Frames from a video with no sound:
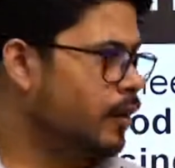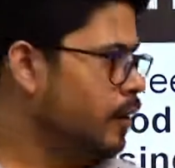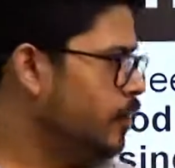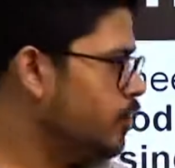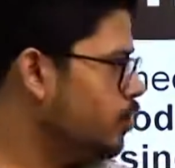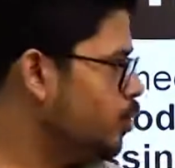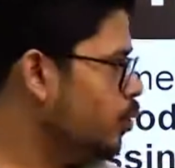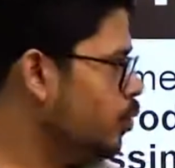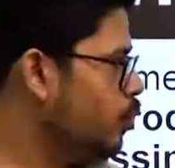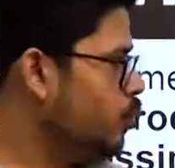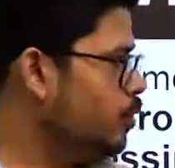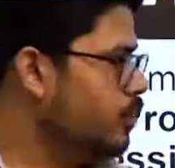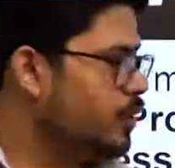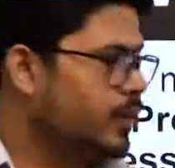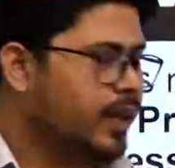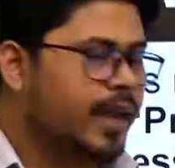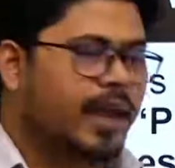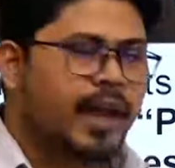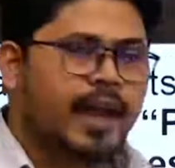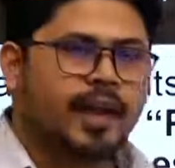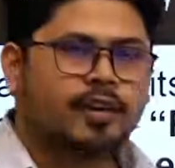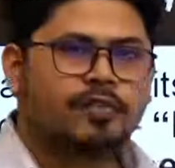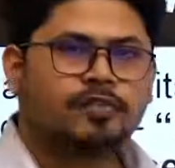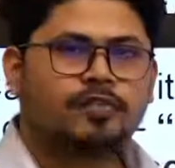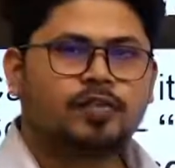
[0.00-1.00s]
so they
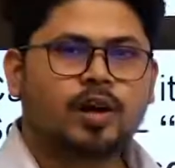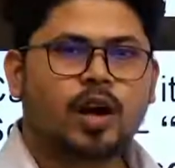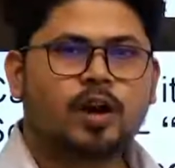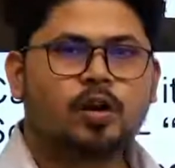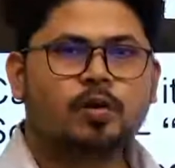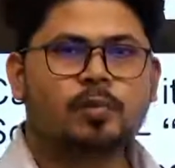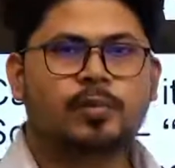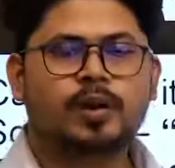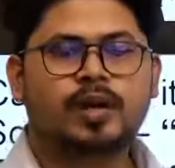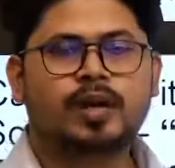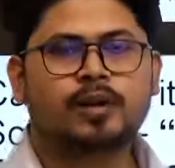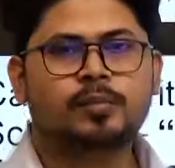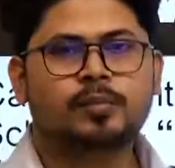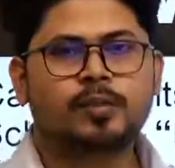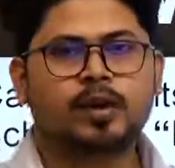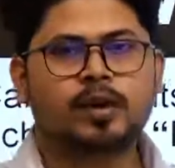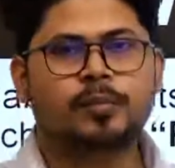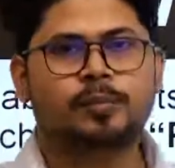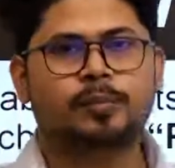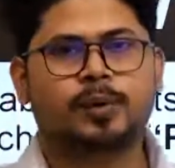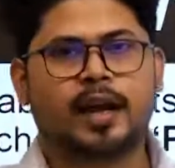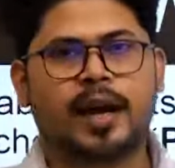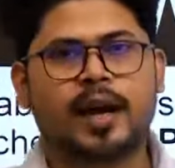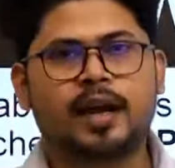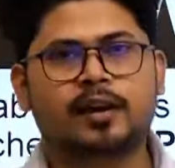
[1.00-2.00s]
have now become a
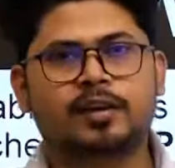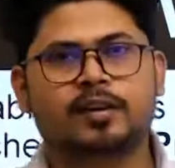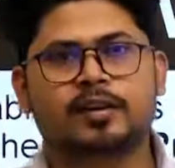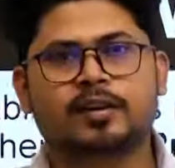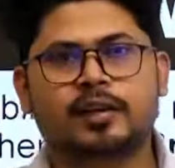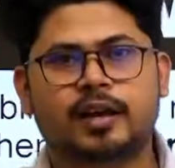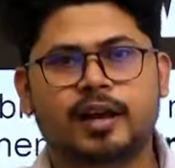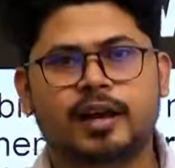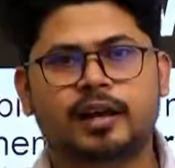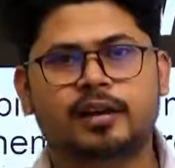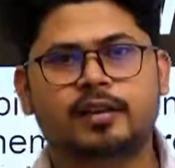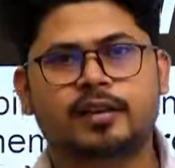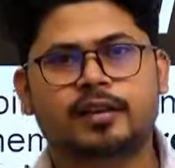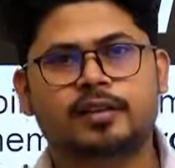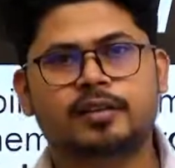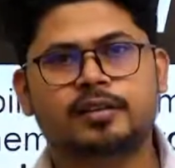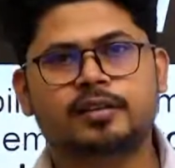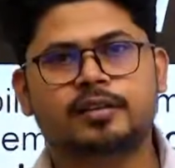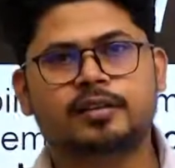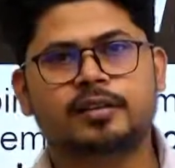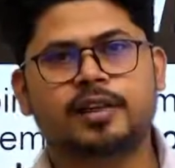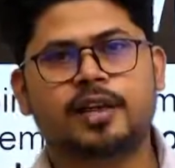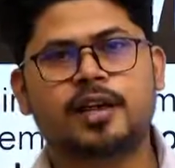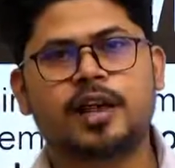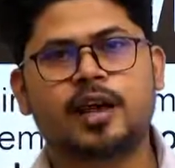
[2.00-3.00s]
brand, and
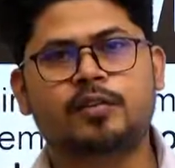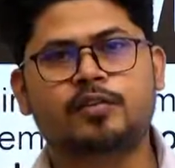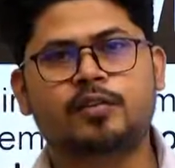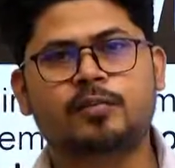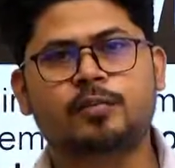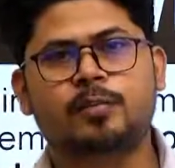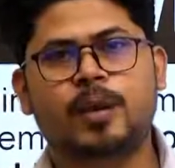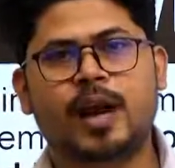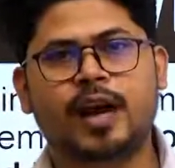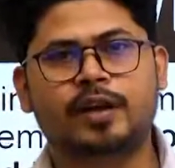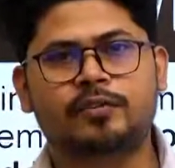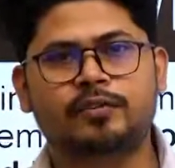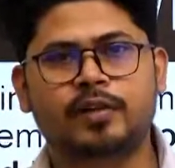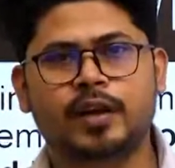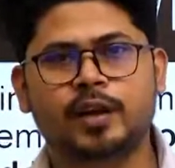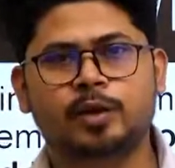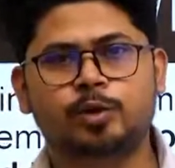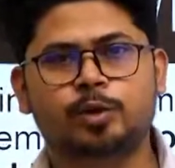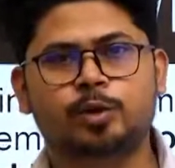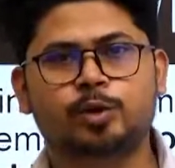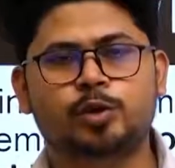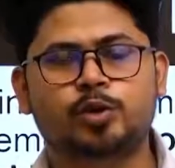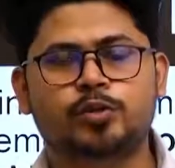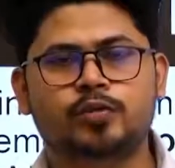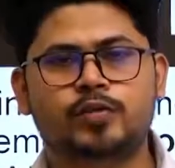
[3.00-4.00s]
they have a brand value
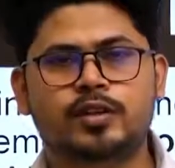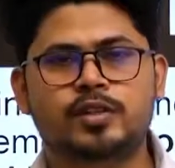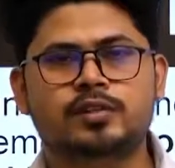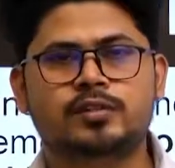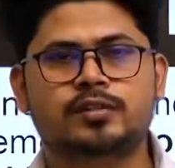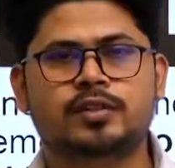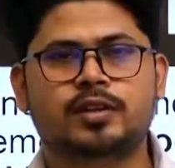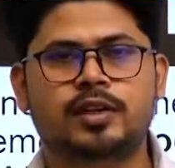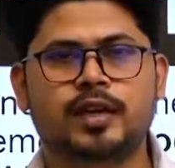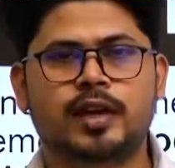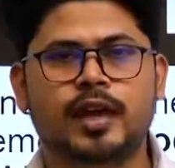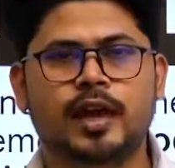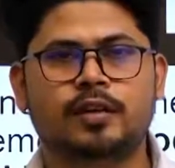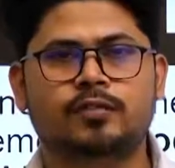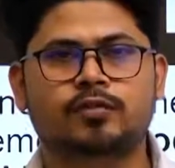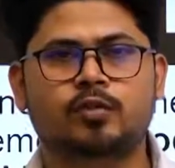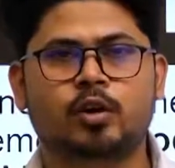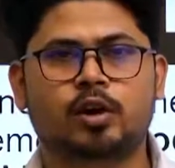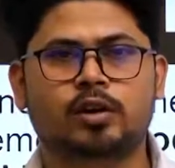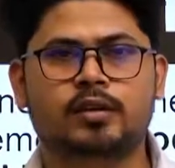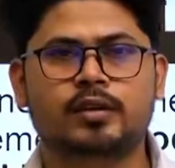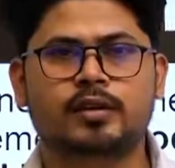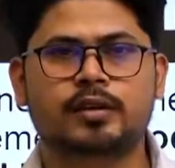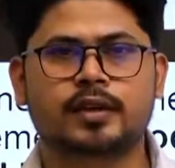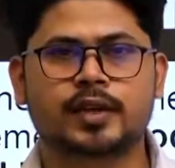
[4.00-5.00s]
due to which they have
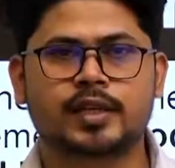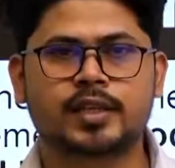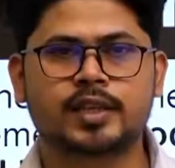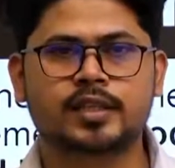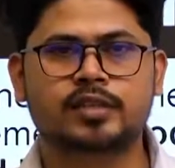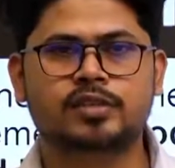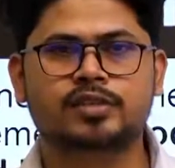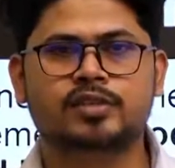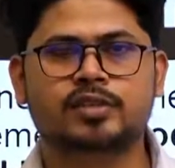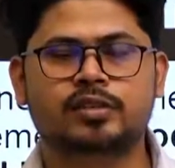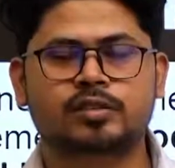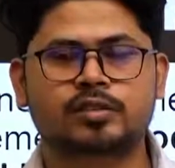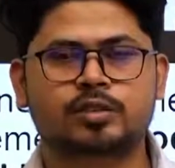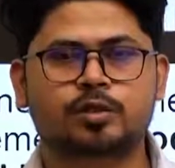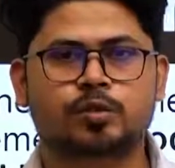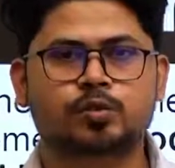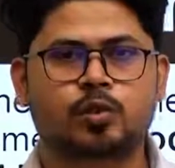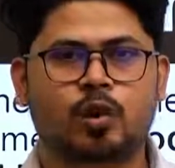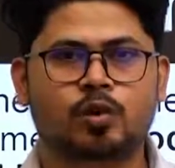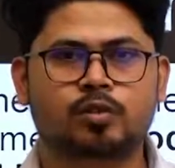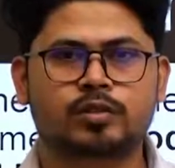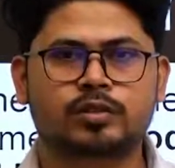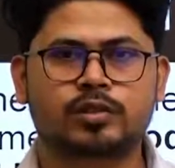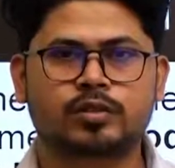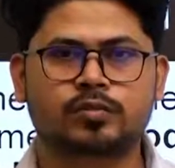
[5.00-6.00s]
got a recognition
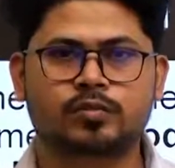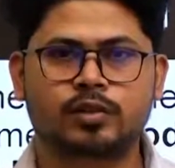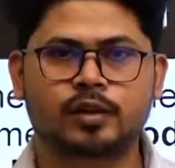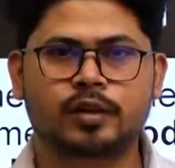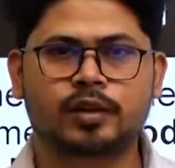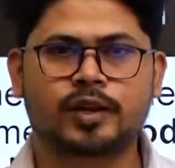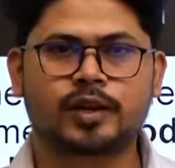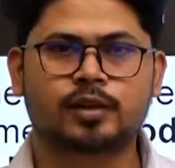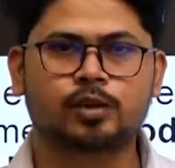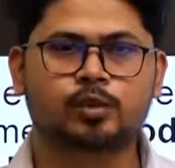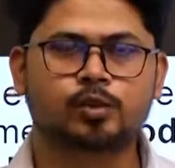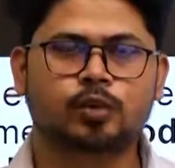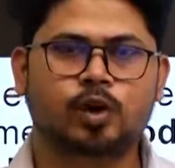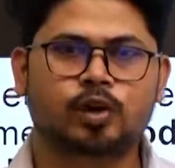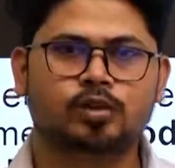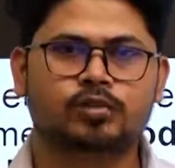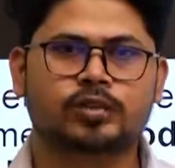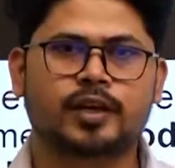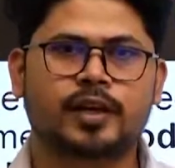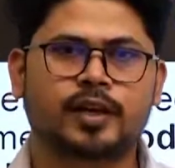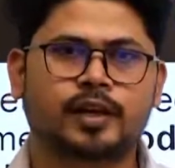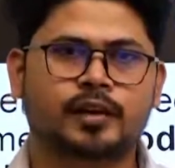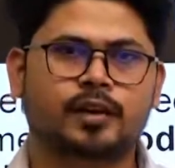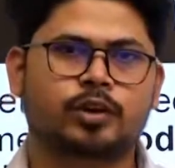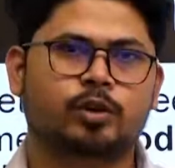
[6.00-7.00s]
throughout the world and throughout
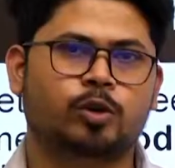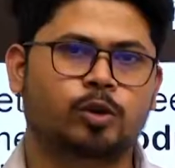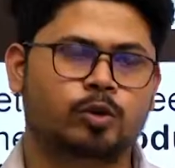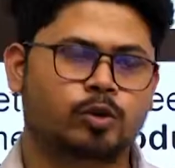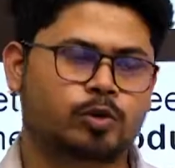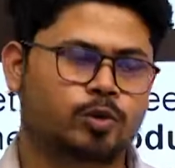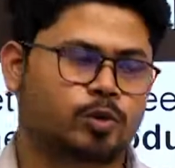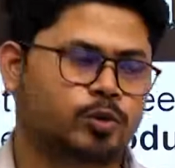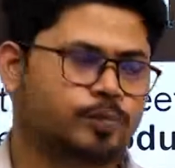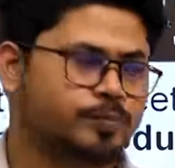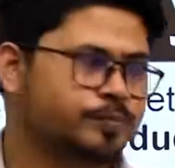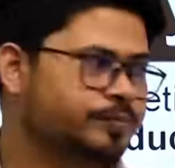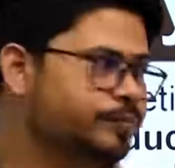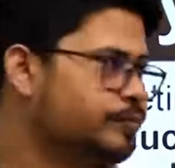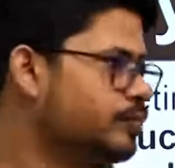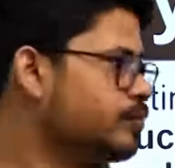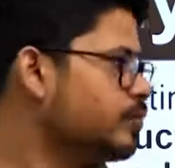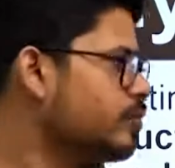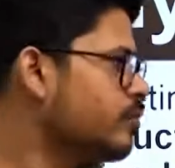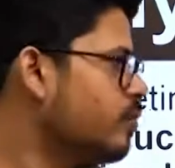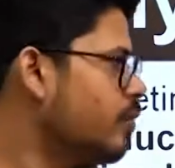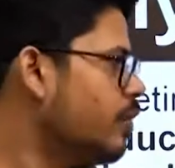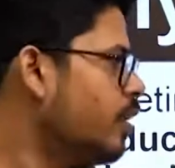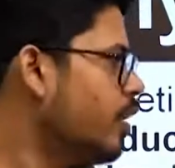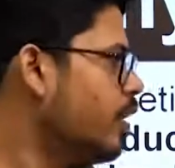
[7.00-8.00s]
the India also.
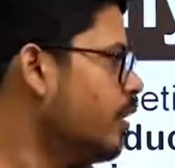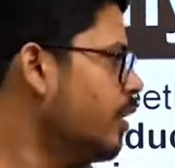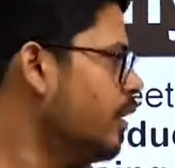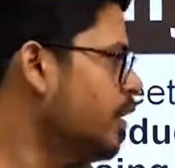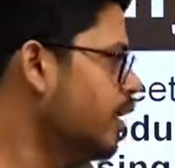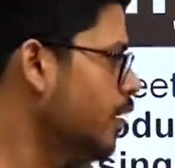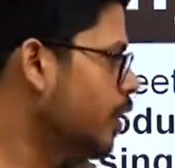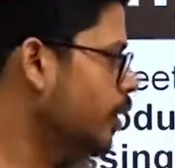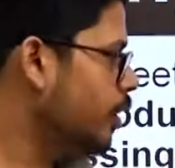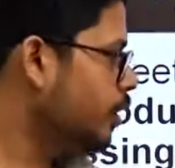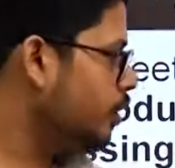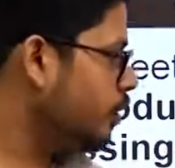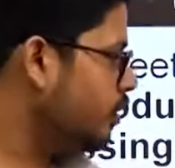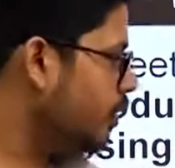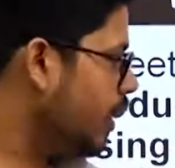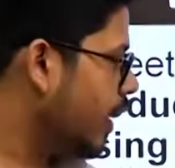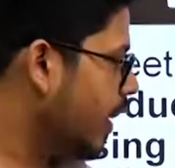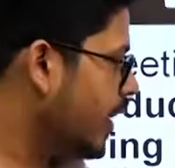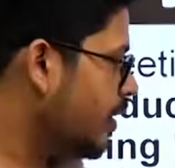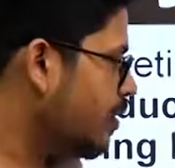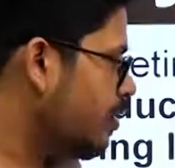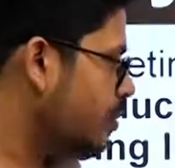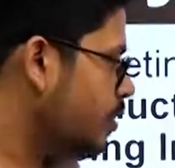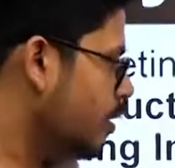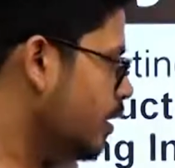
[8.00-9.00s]

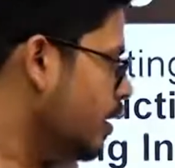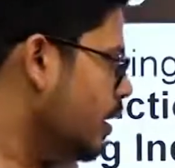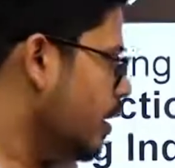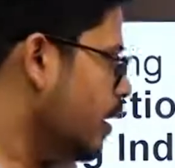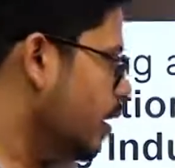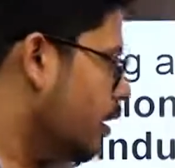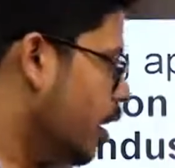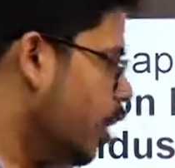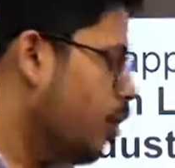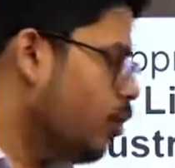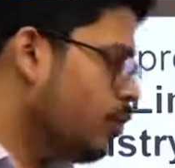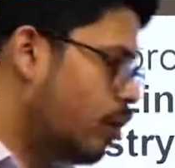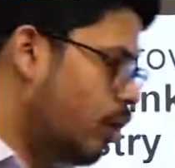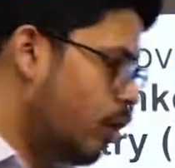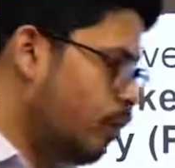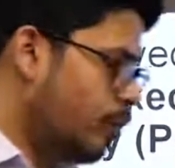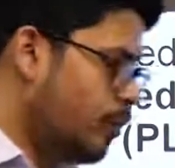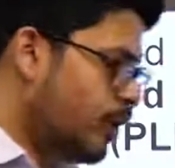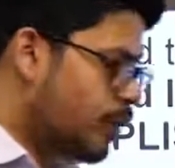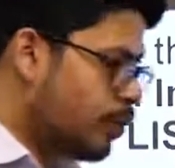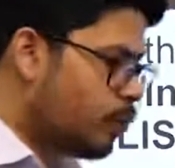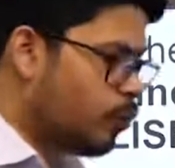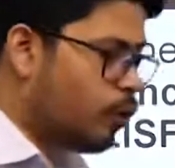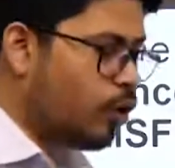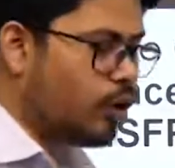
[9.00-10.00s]
And now
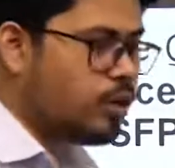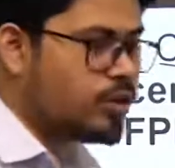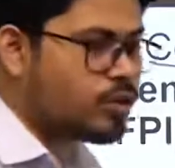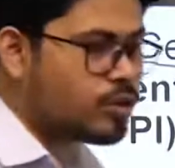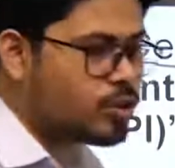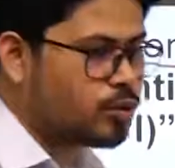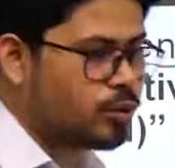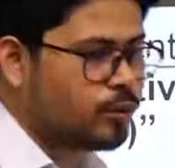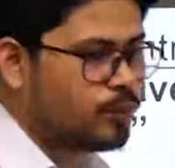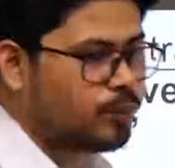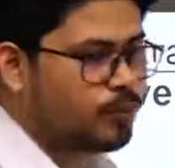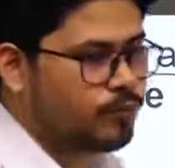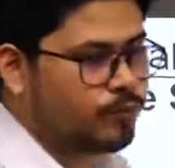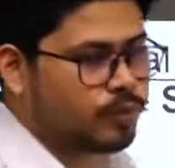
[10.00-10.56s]
government wants to